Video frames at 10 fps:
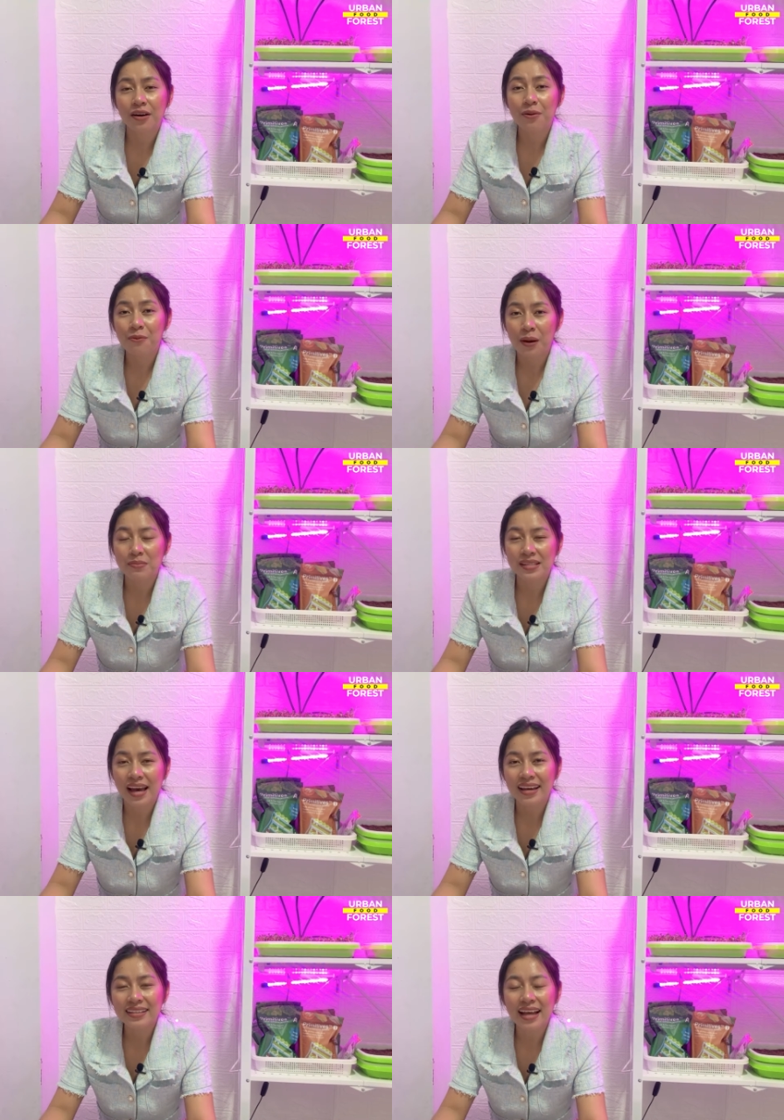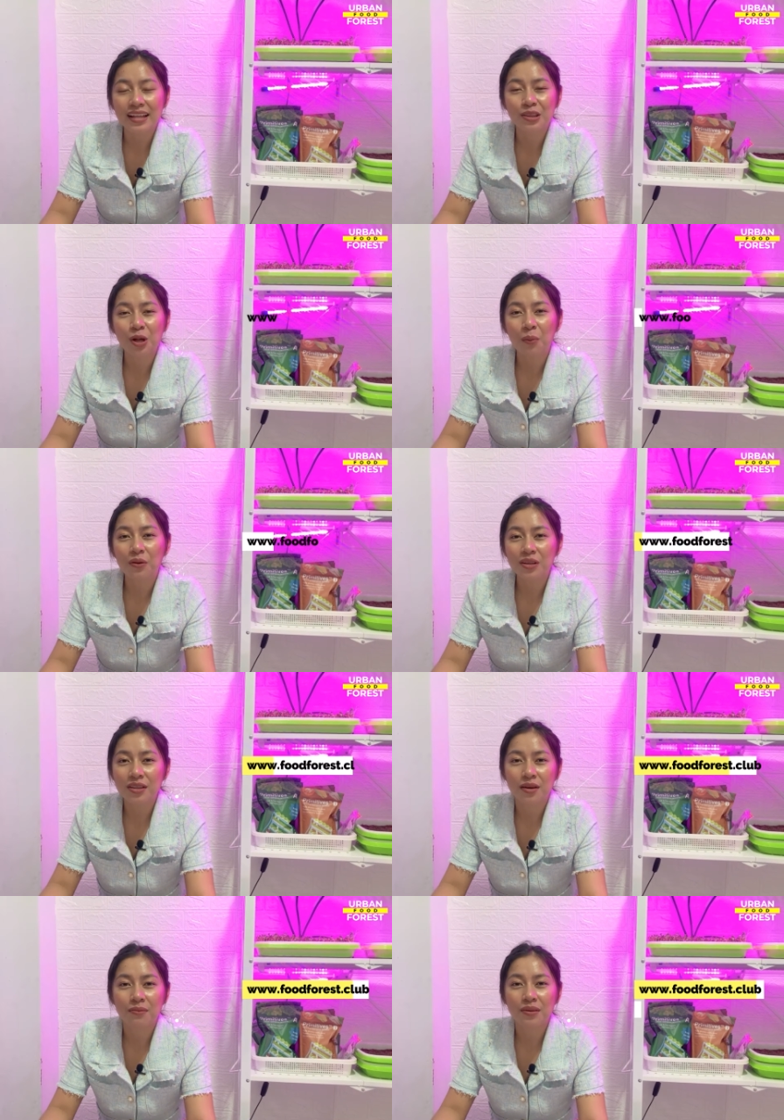our website at w w
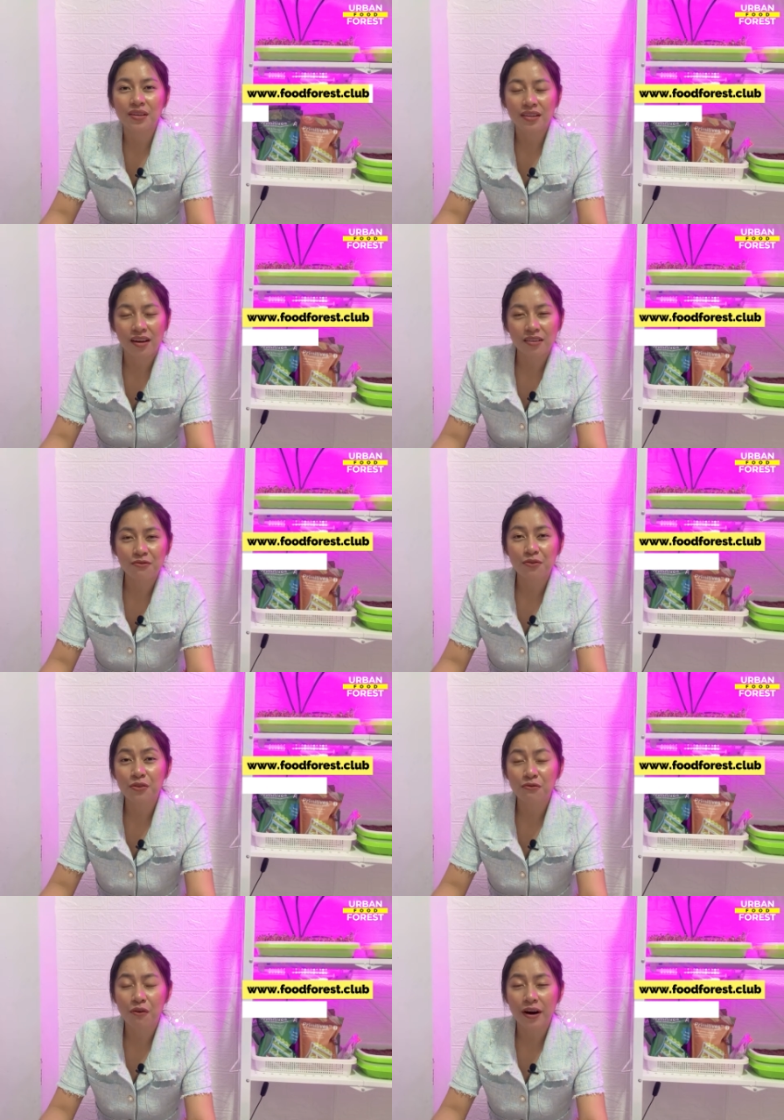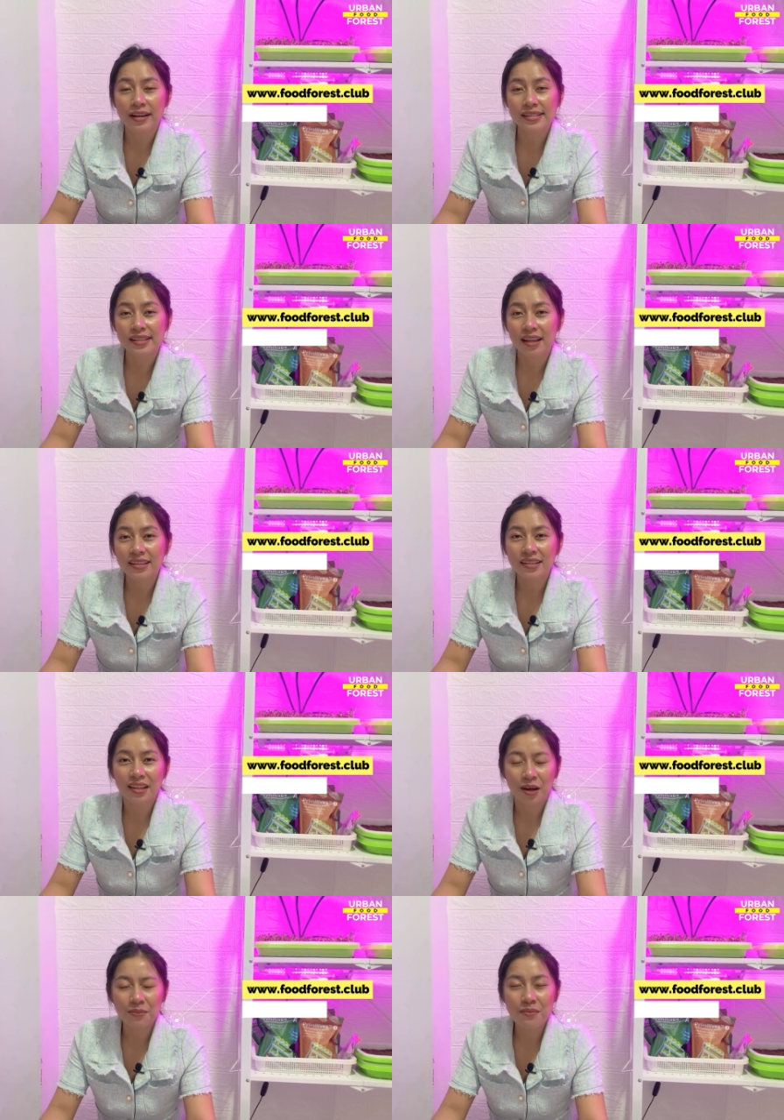w dot food forest dot
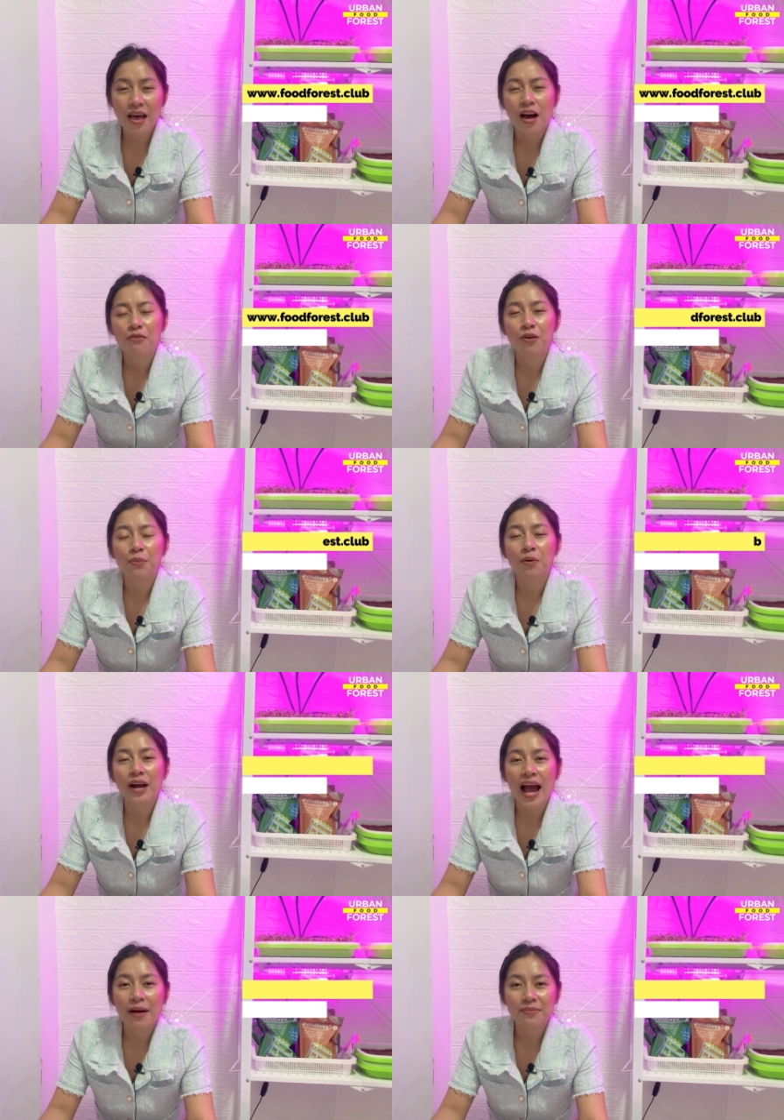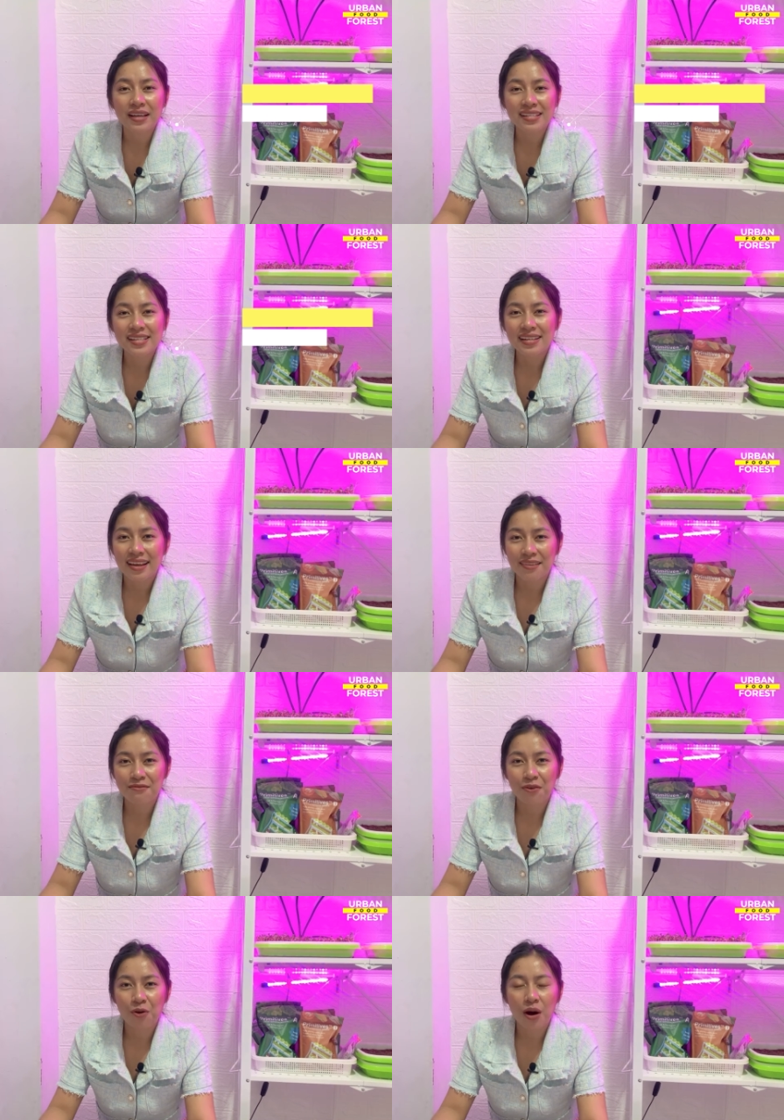club for more updates and
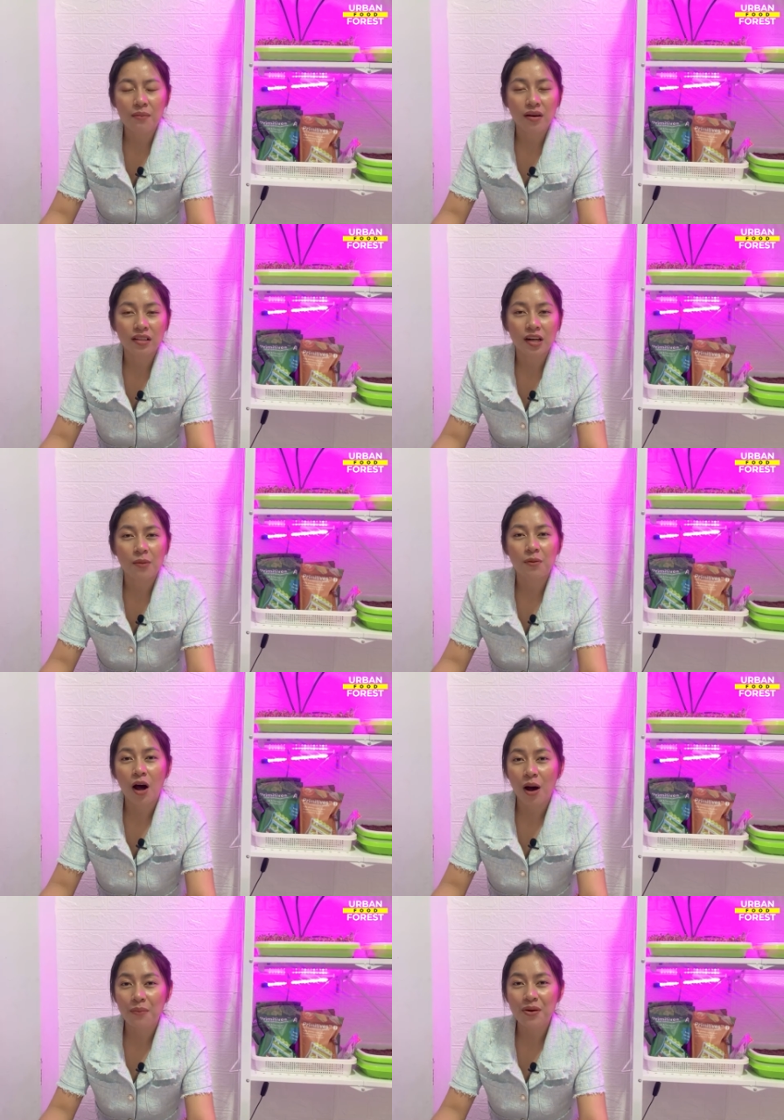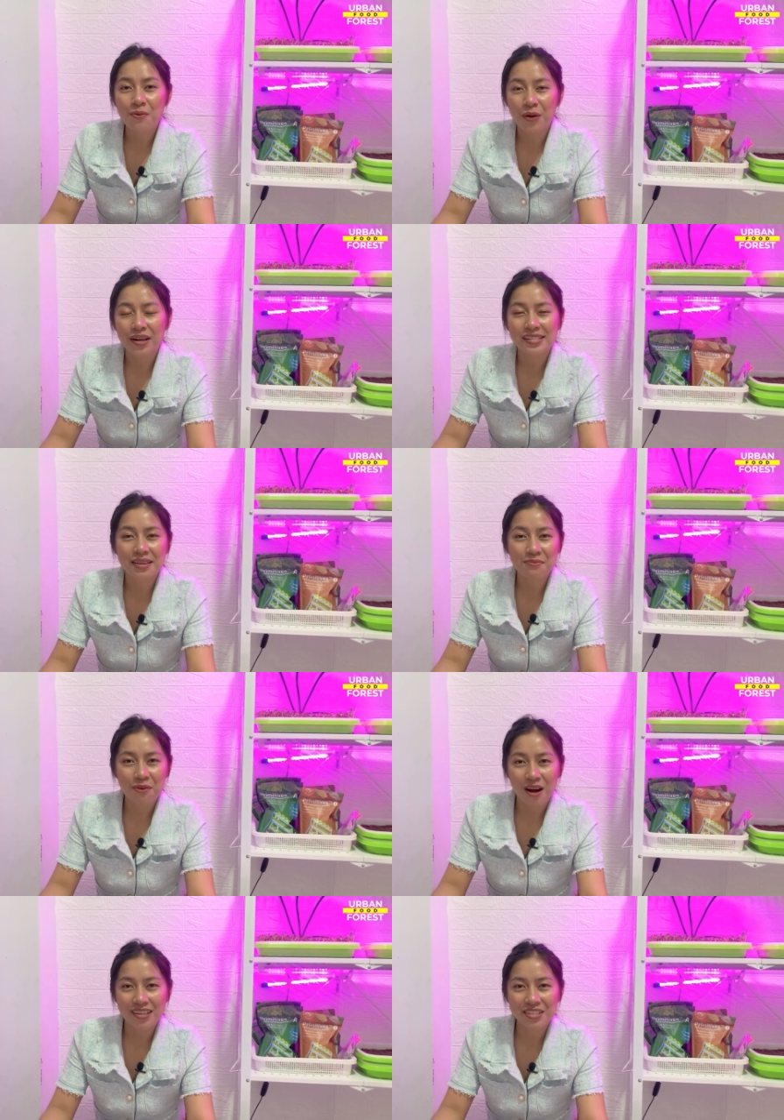info about our upcoming works and
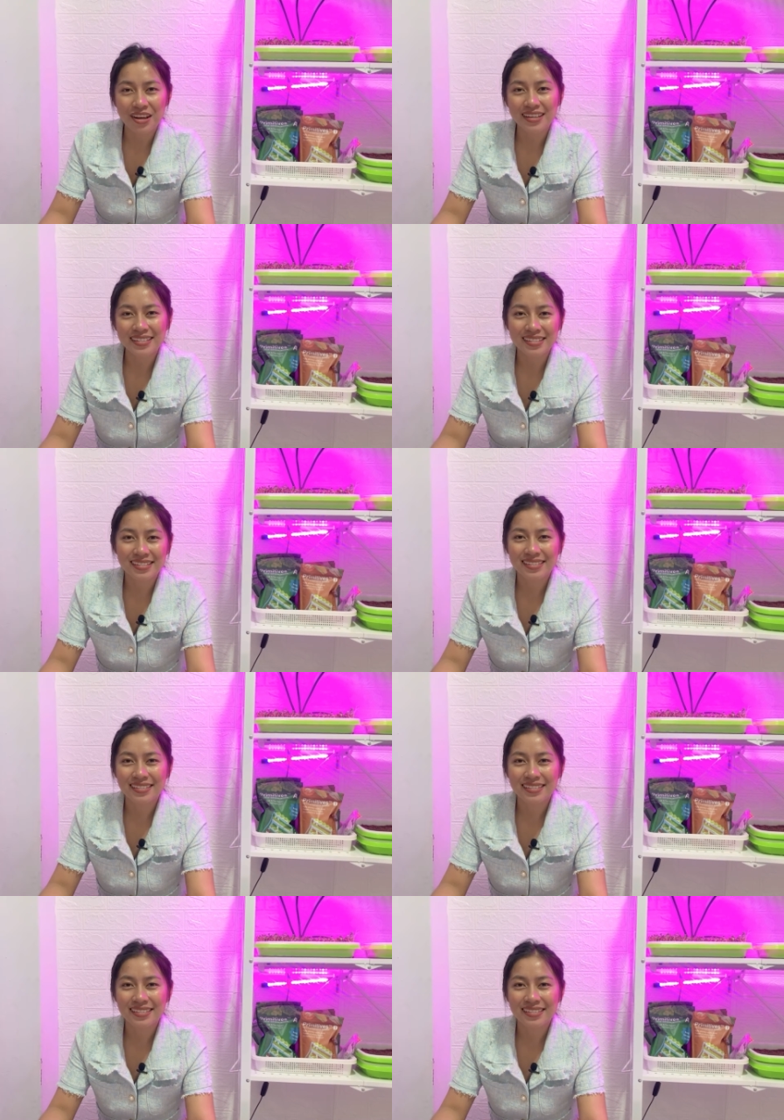projects.